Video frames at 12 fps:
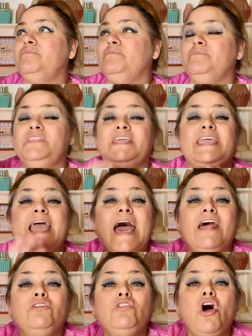the
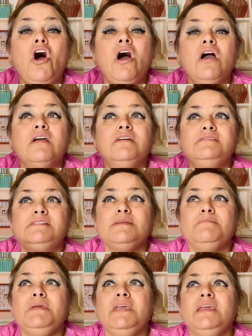catalog to
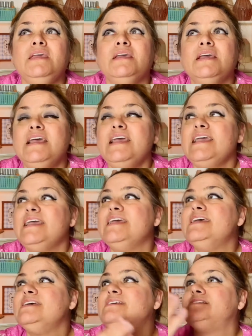me
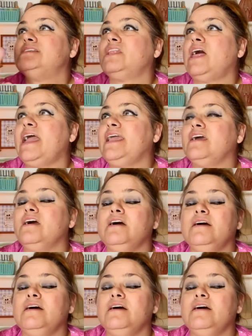is like,